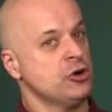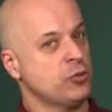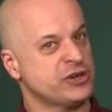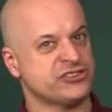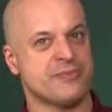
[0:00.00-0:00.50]

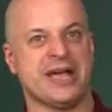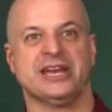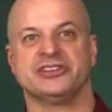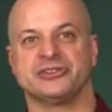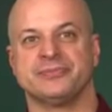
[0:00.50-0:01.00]
What is the
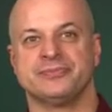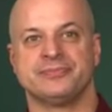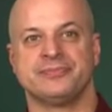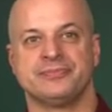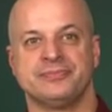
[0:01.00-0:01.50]
mechanism?
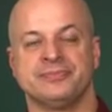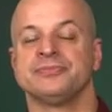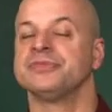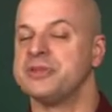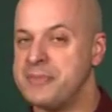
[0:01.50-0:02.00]

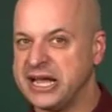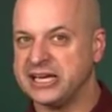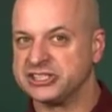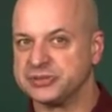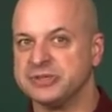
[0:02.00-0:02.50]
The
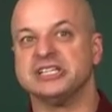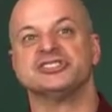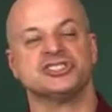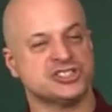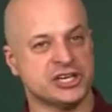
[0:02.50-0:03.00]
mechanism is
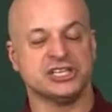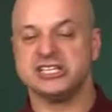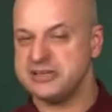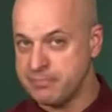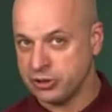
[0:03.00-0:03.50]
the sudden
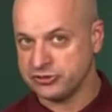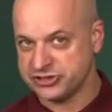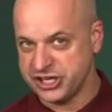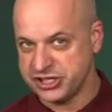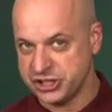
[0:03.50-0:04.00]

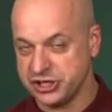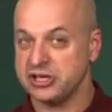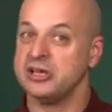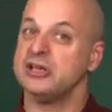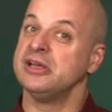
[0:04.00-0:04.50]
depolarization
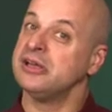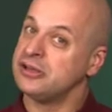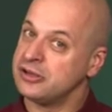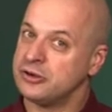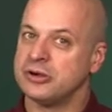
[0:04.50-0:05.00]

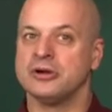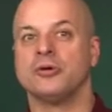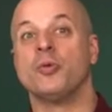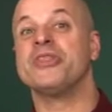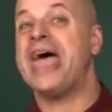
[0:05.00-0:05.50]

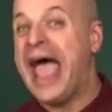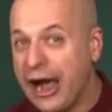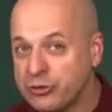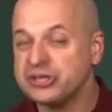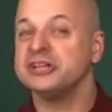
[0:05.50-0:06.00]

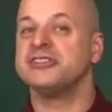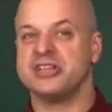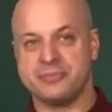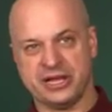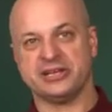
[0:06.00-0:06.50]
without the
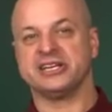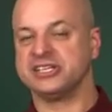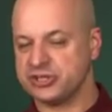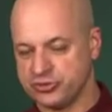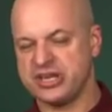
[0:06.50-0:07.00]
ability
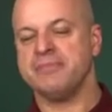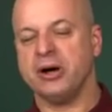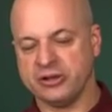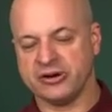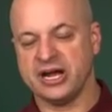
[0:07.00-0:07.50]
to
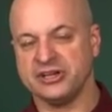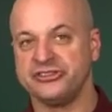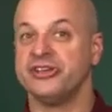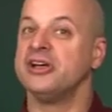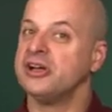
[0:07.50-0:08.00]

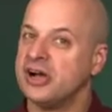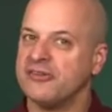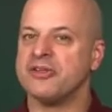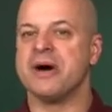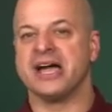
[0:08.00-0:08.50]
repolarize
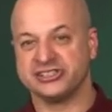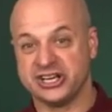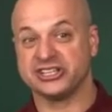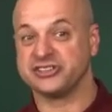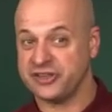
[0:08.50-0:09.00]
of the
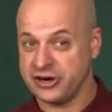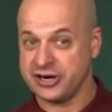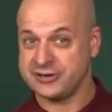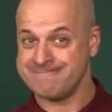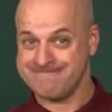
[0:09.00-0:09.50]
myocytes of the
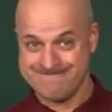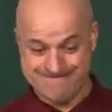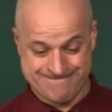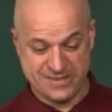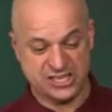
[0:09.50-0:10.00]
heart.
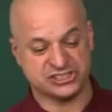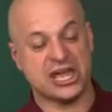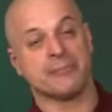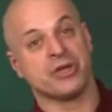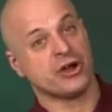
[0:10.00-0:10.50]
You
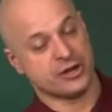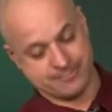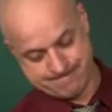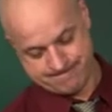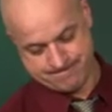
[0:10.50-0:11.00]
stop the heart.
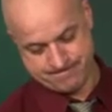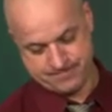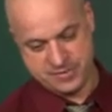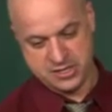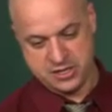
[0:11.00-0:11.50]

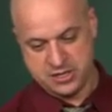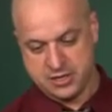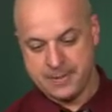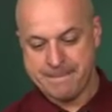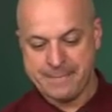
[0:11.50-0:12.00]

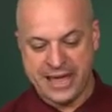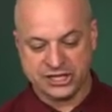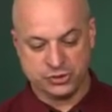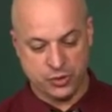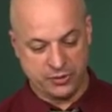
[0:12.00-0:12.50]
Back
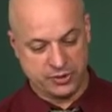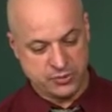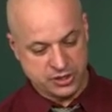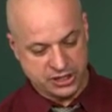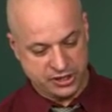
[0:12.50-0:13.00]
to where we
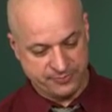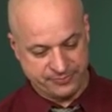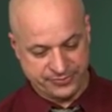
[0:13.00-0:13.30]
were here.